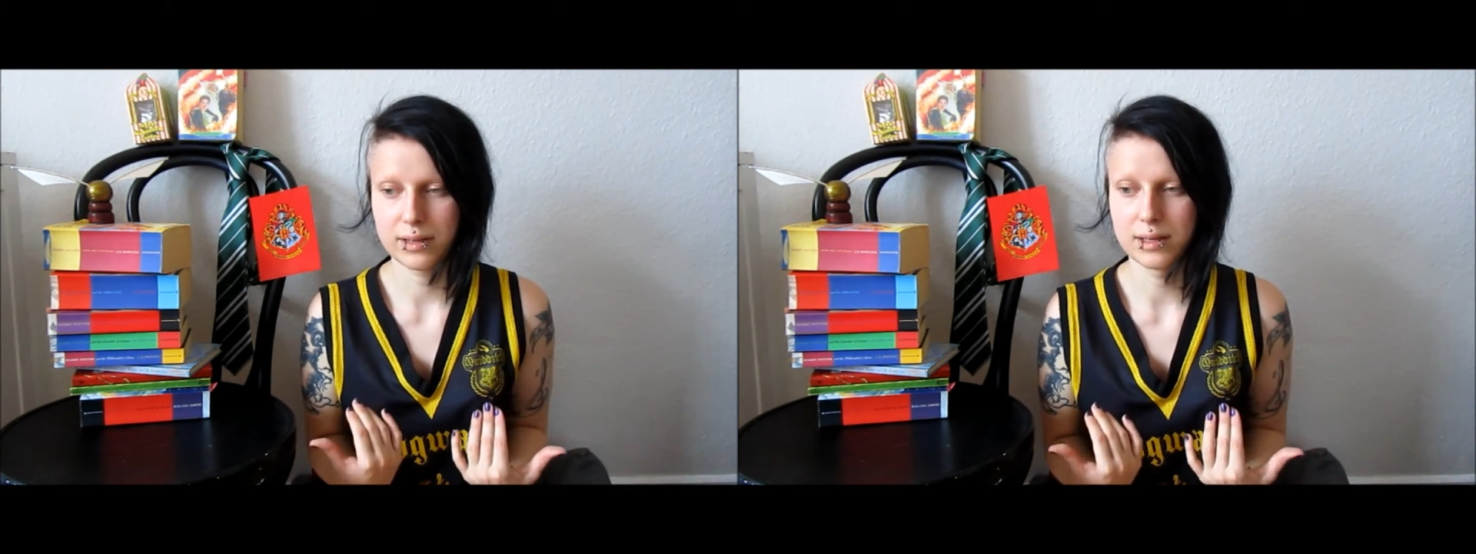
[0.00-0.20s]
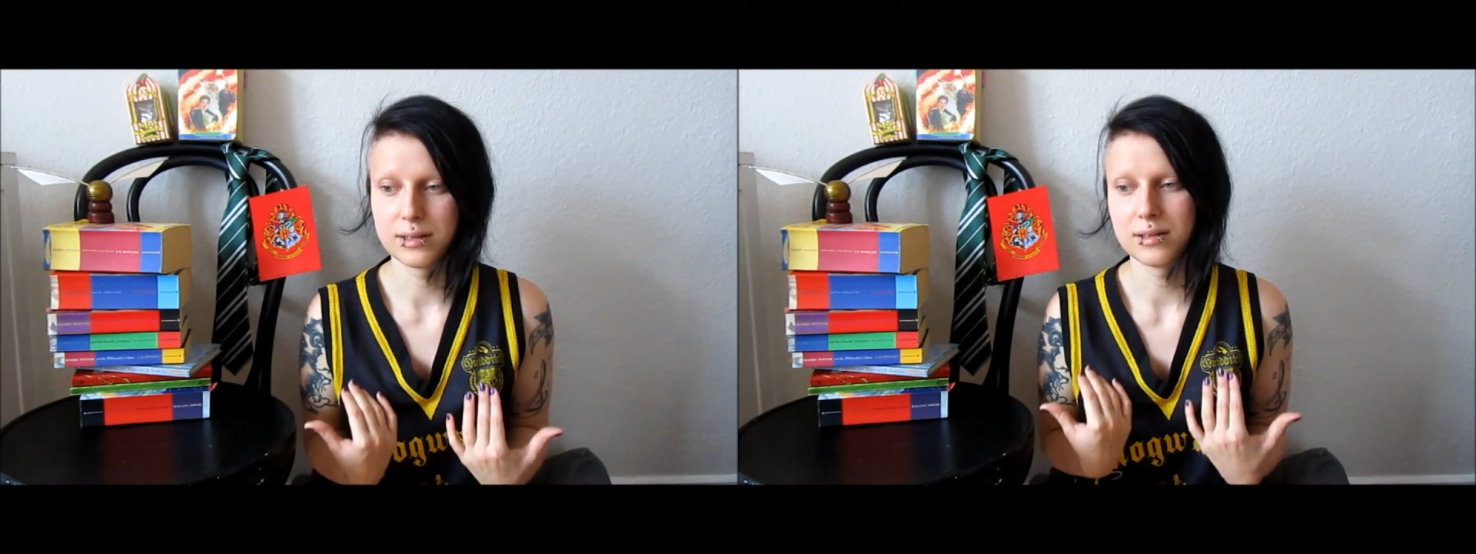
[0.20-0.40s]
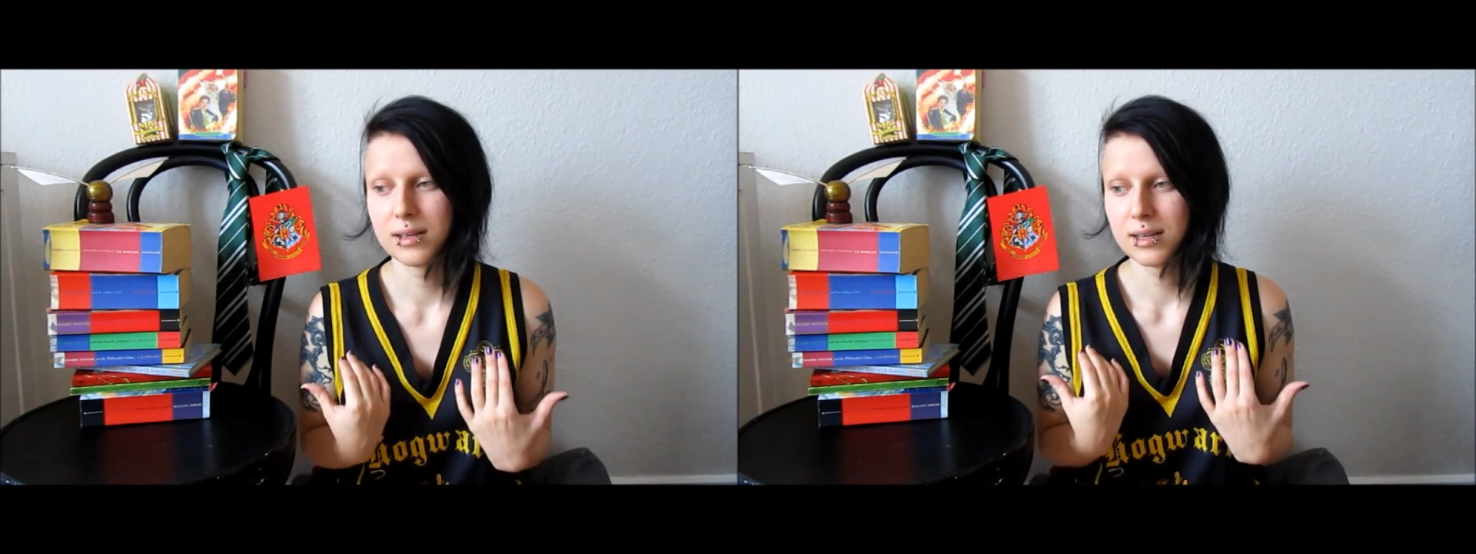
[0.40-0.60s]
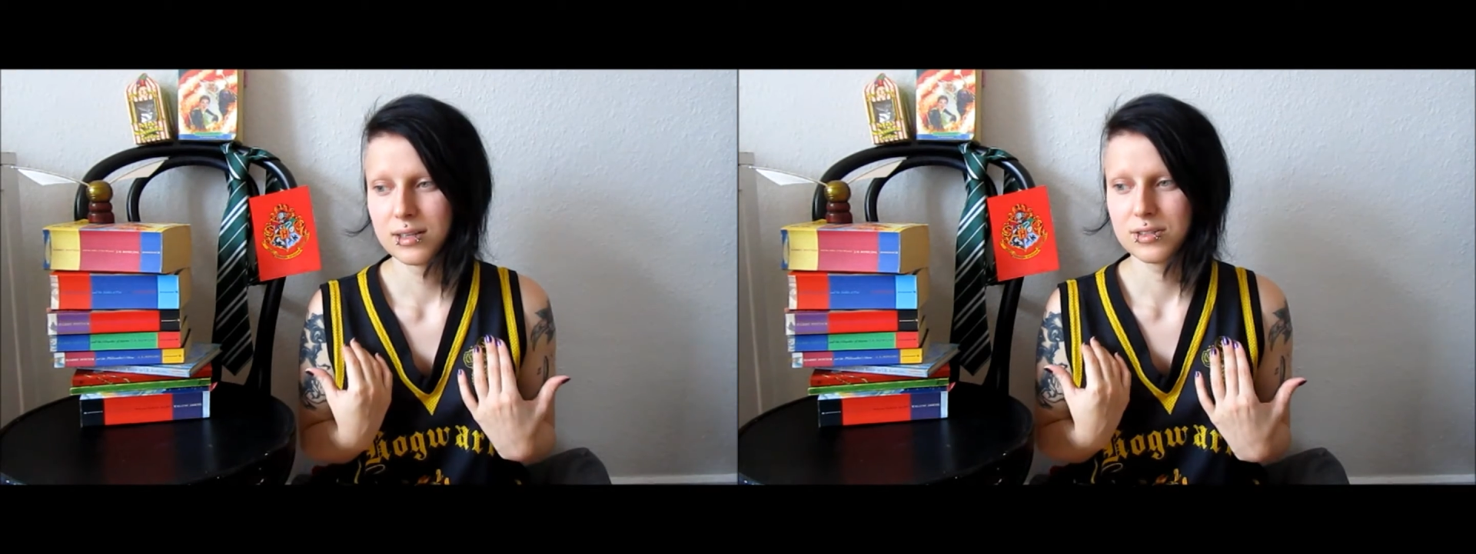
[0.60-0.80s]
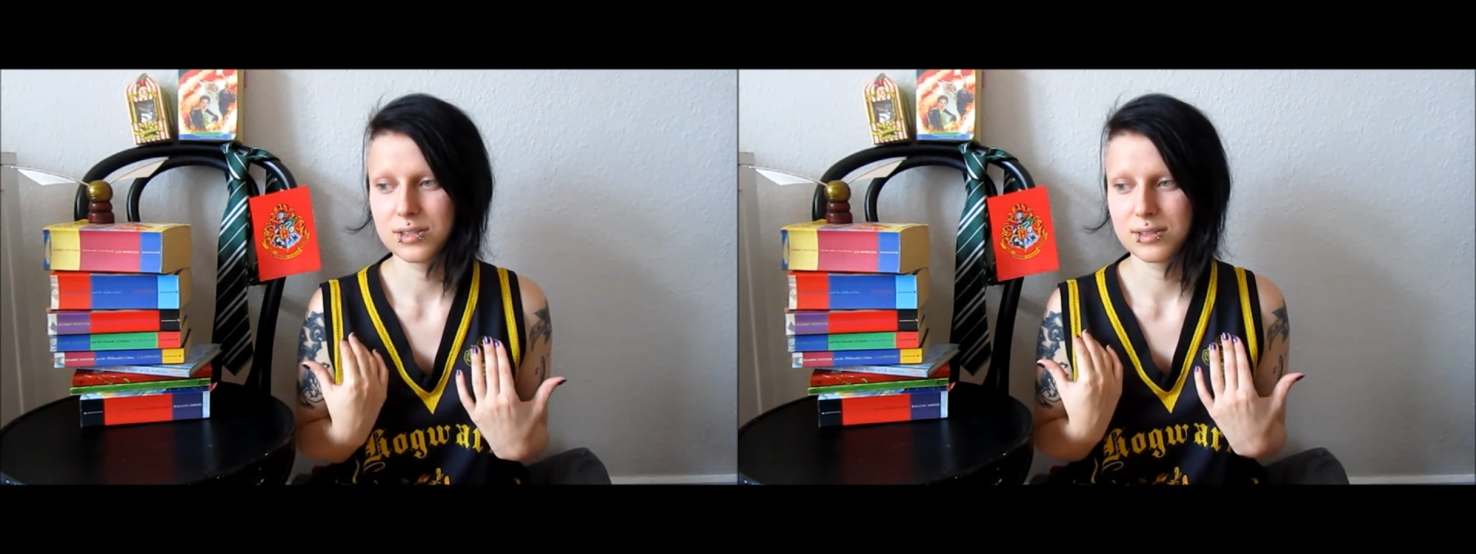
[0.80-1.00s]
than
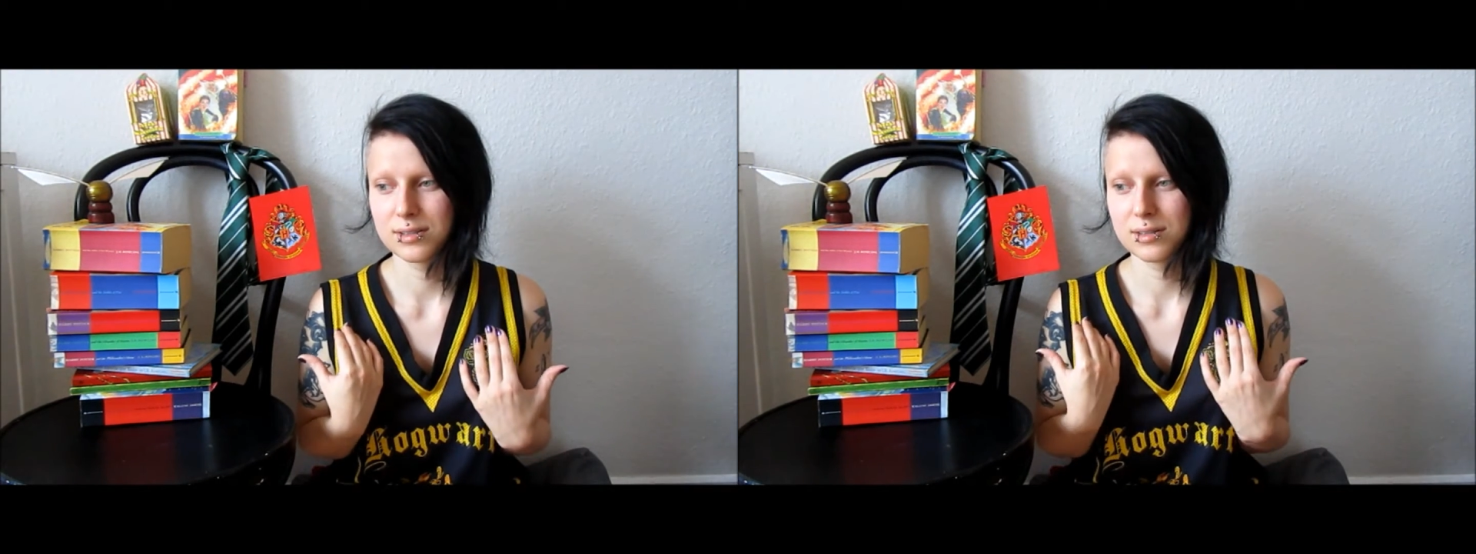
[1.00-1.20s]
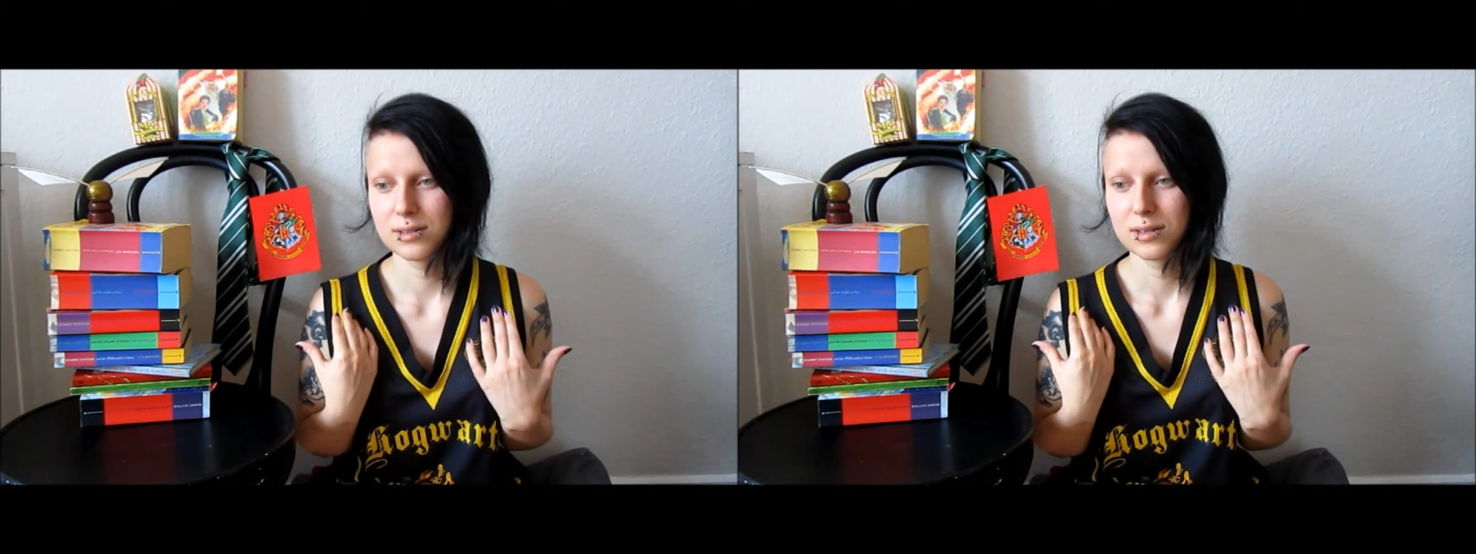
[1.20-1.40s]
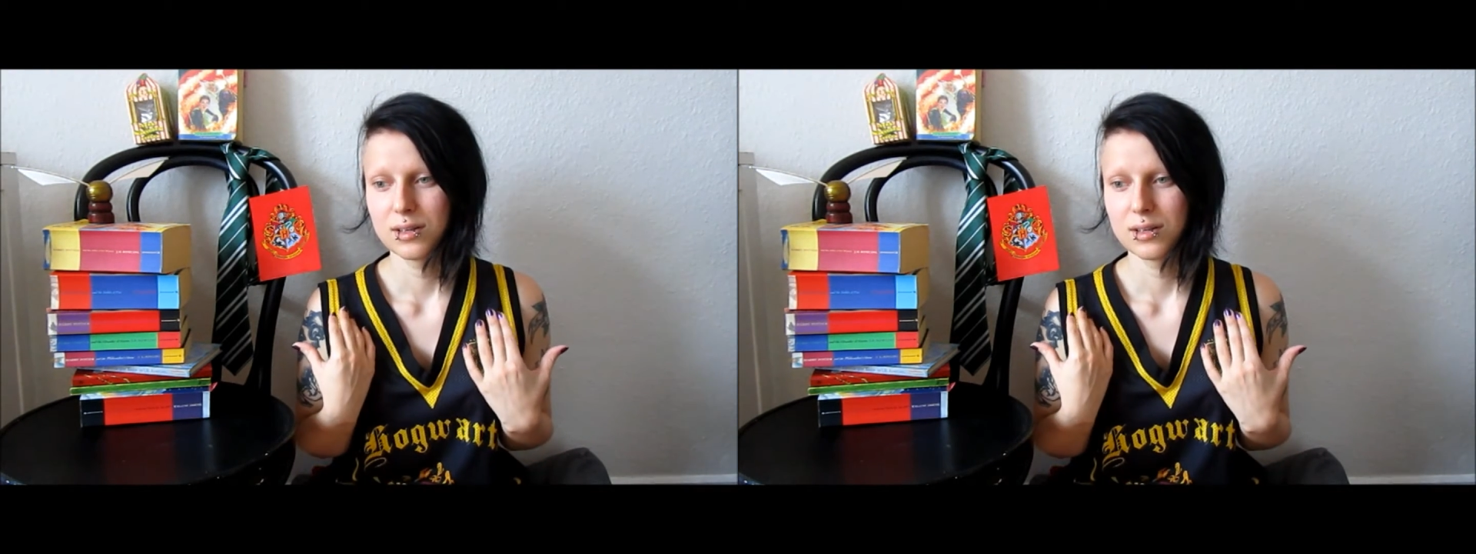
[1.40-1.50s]
just